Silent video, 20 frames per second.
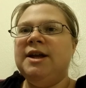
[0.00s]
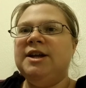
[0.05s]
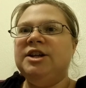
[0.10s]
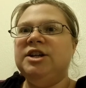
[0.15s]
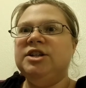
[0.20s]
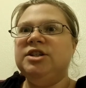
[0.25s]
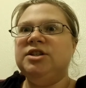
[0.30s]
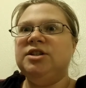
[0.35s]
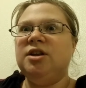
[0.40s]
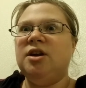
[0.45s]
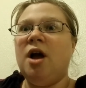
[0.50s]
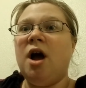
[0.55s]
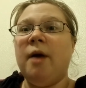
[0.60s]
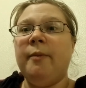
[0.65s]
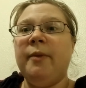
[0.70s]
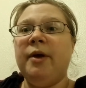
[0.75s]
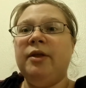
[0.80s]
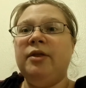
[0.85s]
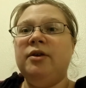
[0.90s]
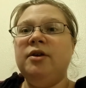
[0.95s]
is the
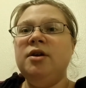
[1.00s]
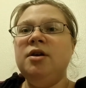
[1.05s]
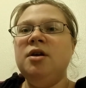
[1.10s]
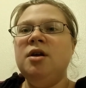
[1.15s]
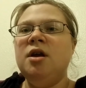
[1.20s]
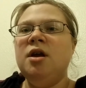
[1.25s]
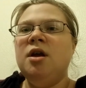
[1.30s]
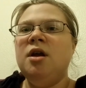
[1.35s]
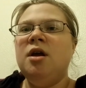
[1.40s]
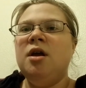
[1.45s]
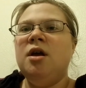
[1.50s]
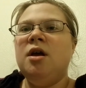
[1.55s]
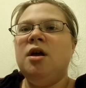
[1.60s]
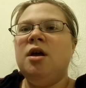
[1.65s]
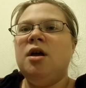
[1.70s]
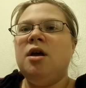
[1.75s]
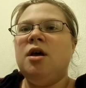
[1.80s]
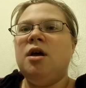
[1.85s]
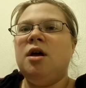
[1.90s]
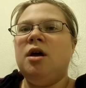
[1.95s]
godmother,
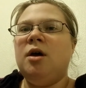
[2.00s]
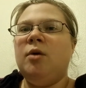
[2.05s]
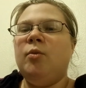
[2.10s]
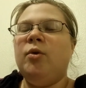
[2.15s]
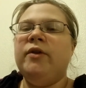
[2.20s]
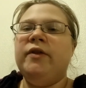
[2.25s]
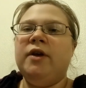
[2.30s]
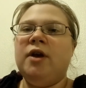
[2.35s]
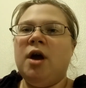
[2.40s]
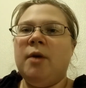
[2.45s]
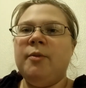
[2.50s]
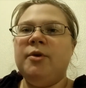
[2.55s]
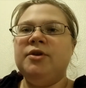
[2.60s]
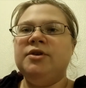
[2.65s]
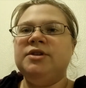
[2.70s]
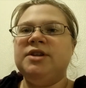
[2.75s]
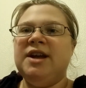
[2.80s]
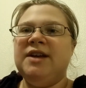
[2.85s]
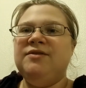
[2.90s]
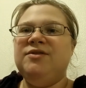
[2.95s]
one of the
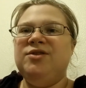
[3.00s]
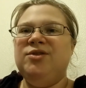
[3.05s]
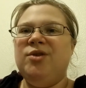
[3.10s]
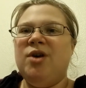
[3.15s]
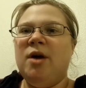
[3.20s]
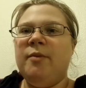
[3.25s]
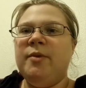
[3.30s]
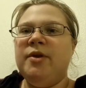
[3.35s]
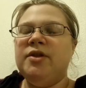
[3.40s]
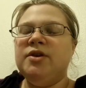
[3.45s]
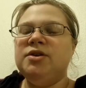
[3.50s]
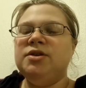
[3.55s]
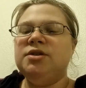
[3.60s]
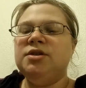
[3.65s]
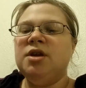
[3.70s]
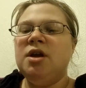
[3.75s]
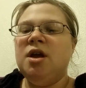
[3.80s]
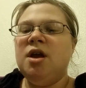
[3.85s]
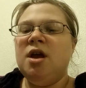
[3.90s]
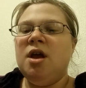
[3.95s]
godmothers. I have 2 godmothers,